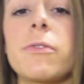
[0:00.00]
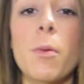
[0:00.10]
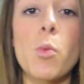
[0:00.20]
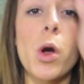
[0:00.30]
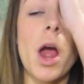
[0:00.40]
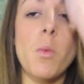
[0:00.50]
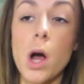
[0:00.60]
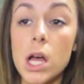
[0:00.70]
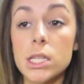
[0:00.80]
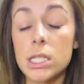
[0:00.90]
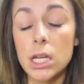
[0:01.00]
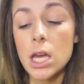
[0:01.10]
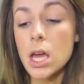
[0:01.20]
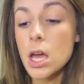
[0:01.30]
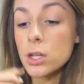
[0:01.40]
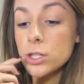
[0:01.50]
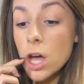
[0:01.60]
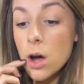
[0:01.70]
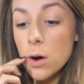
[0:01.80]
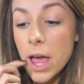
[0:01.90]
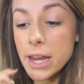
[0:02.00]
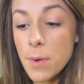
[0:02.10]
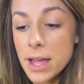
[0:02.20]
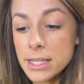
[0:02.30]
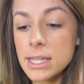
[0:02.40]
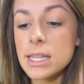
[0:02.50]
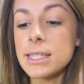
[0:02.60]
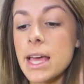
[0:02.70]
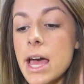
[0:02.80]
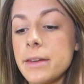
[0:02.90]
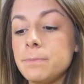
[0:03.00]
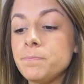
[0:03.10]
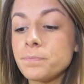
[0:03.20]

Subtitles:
from where I was. So anyways, he said